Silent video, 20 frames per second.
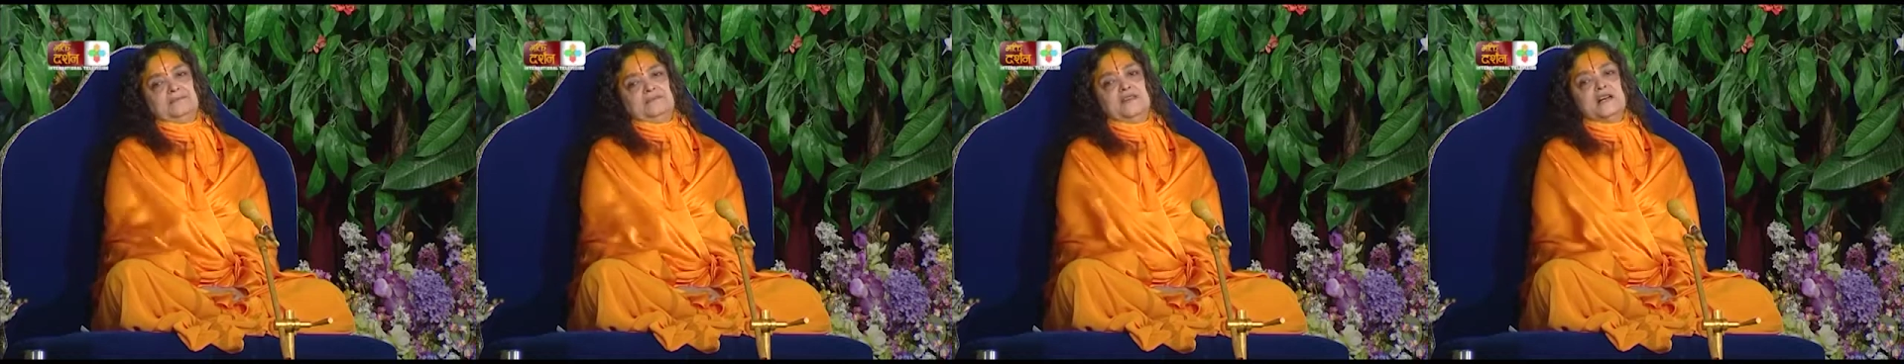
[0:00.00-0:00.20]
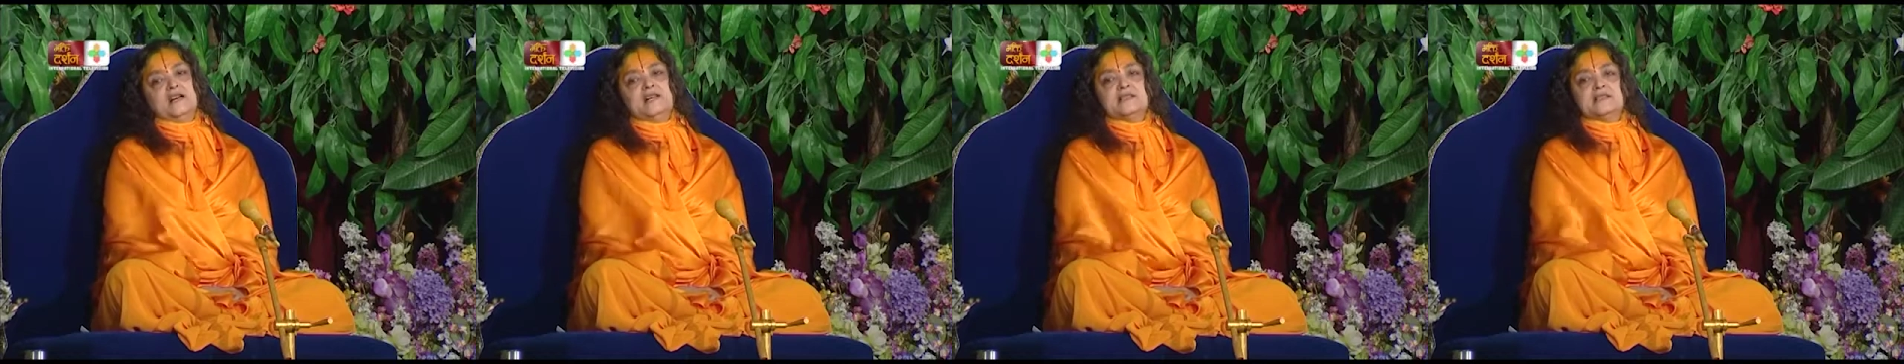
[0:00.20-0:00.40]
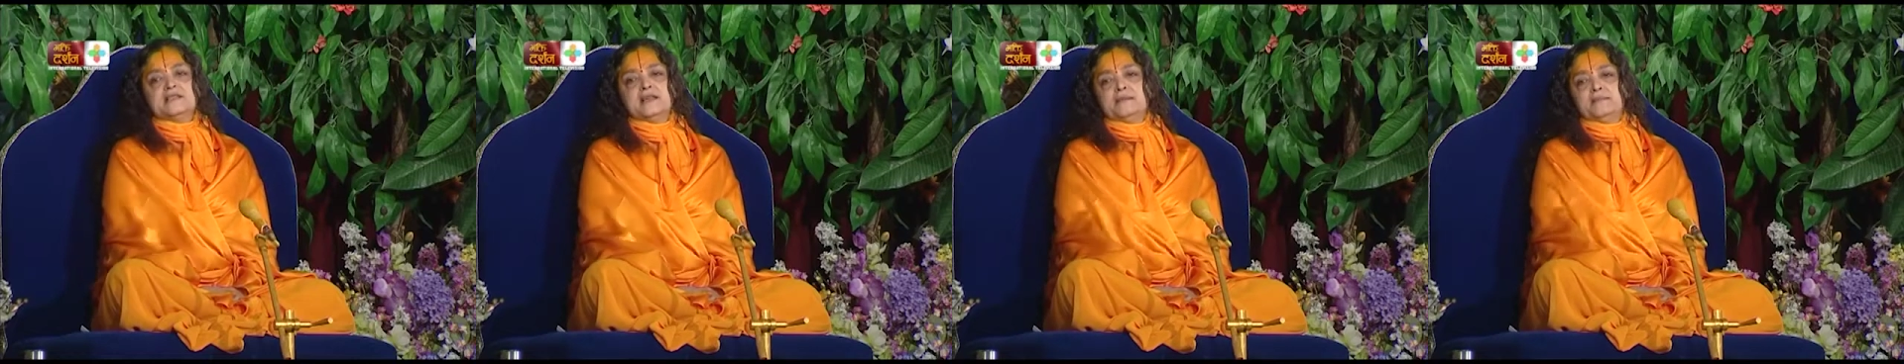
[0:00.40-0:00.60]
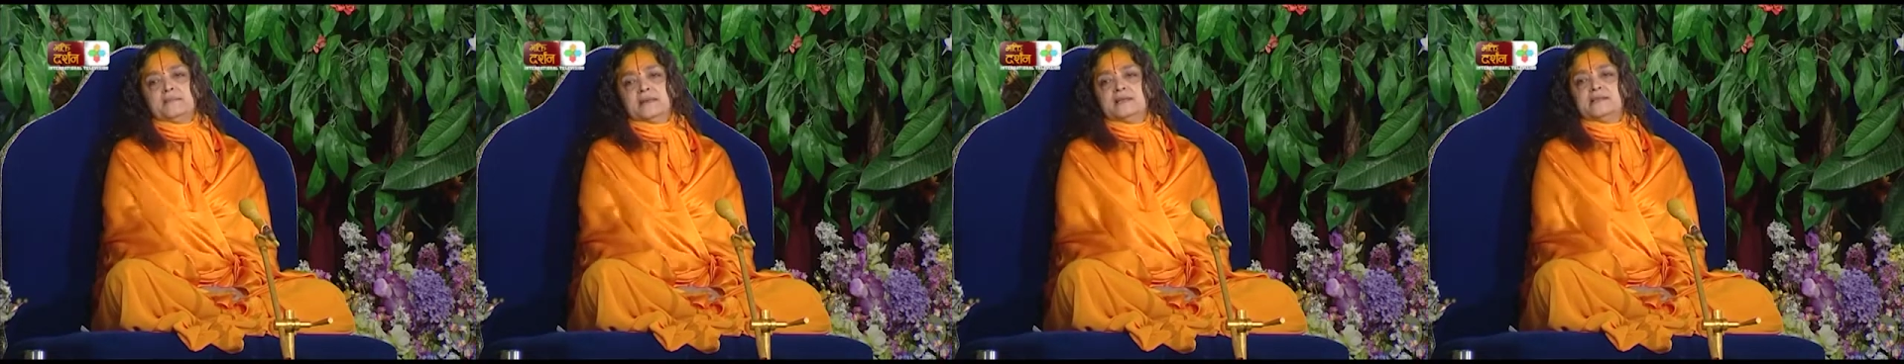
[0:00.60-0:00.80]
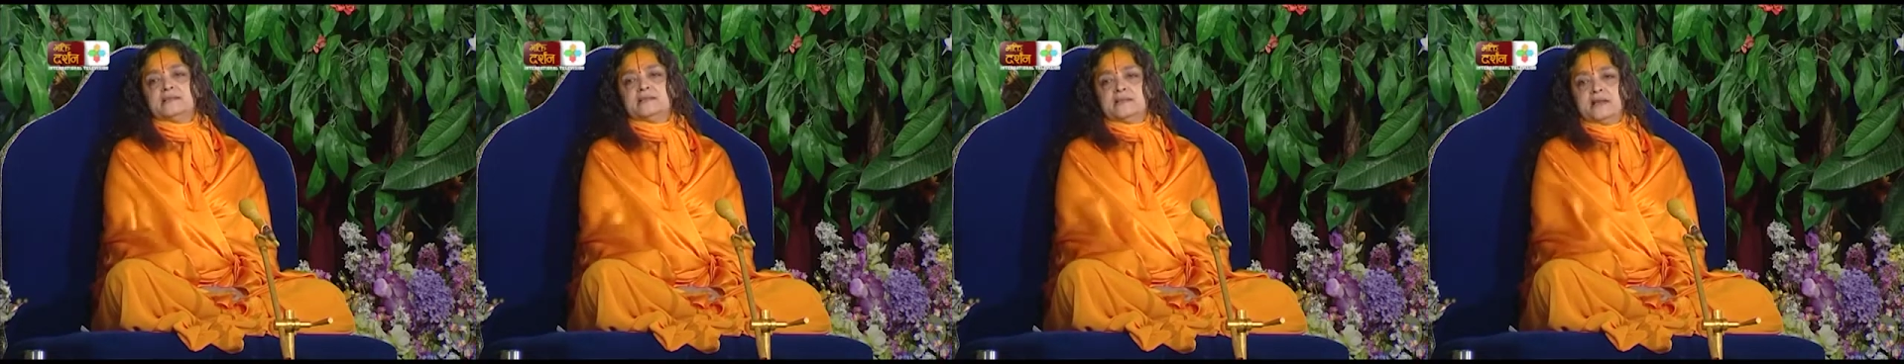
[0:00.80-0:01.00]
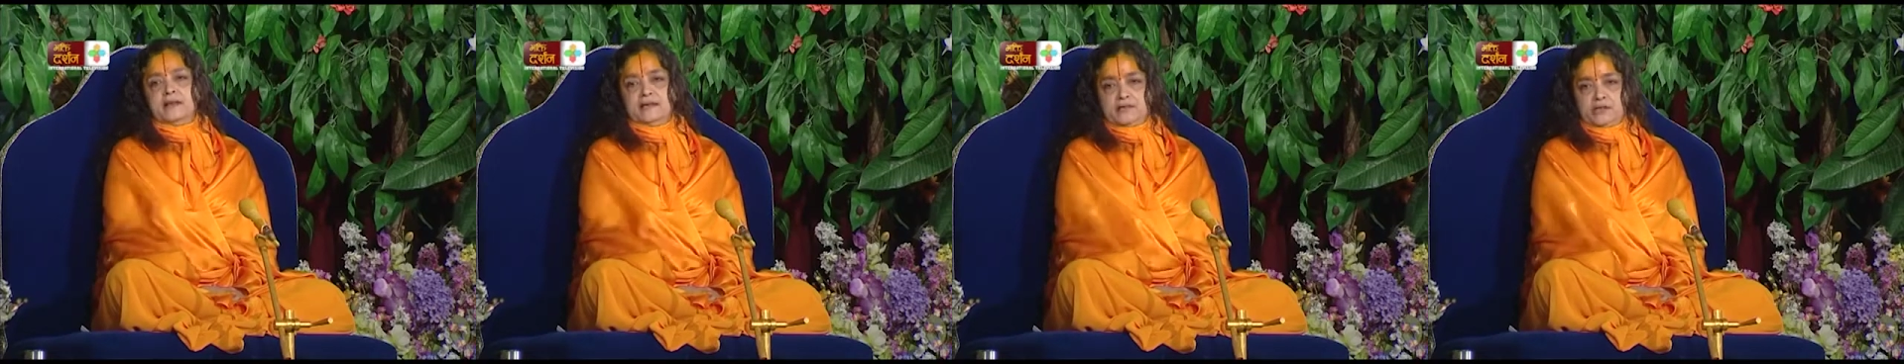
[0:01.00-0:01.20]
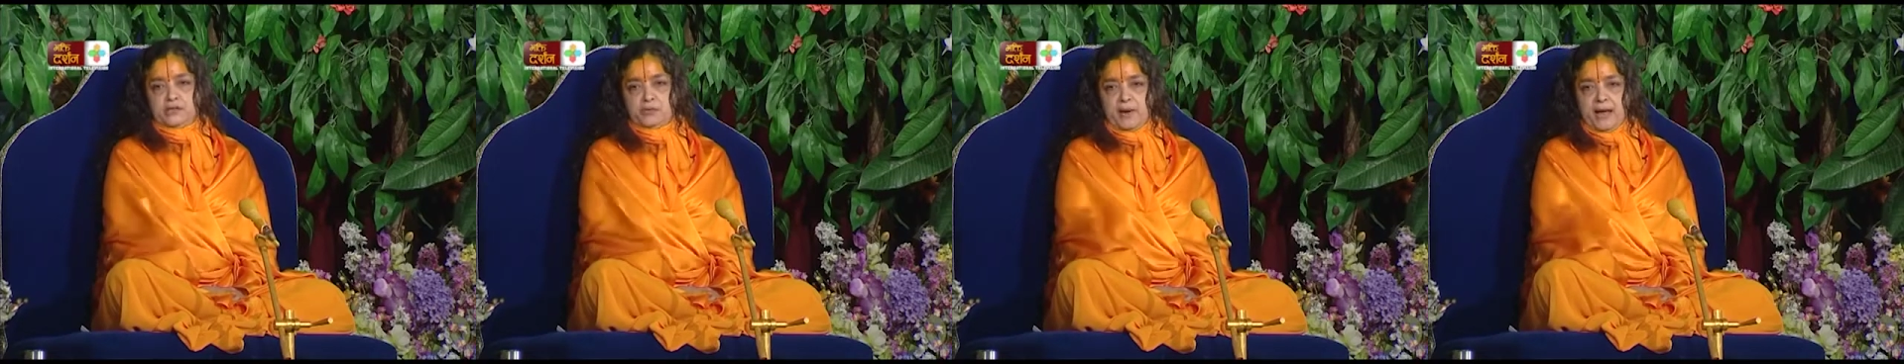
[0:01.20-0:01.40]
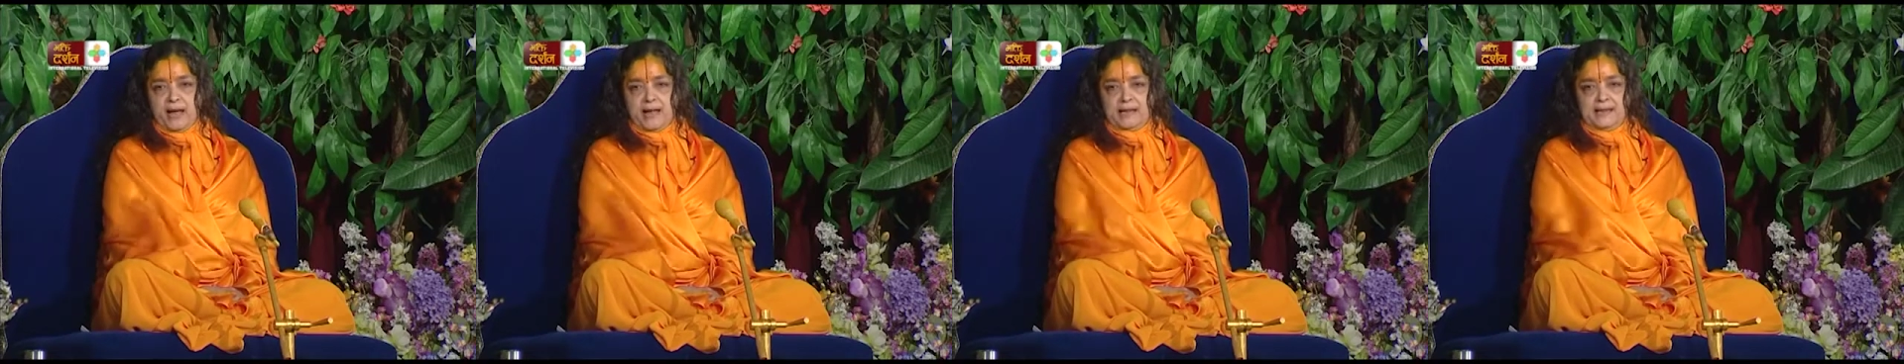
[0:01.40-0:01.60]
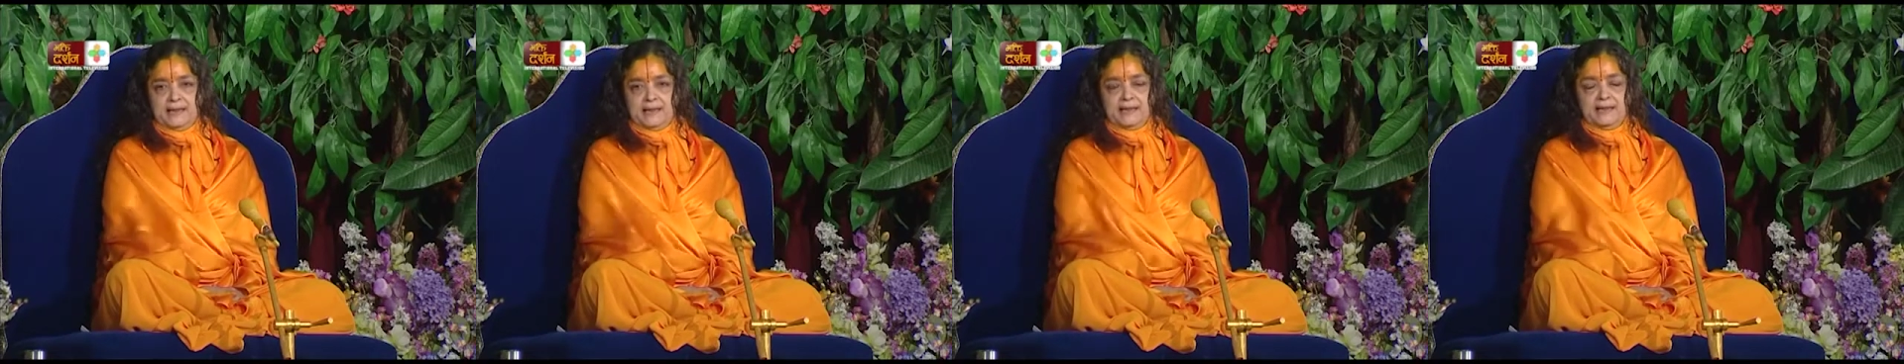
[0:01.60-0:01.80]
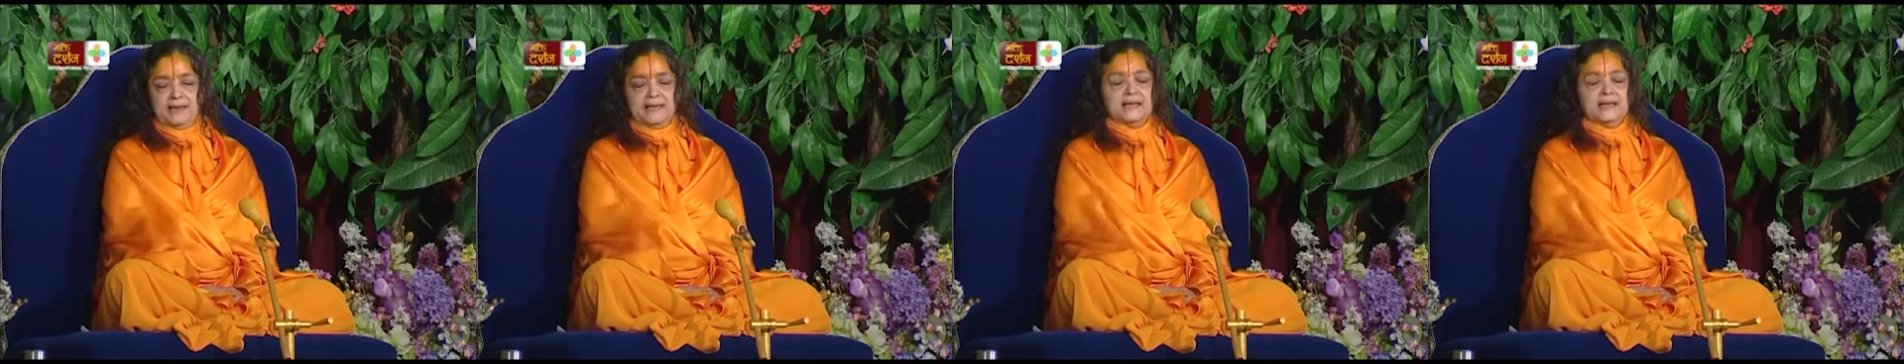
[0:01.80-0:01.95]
Verse number 612.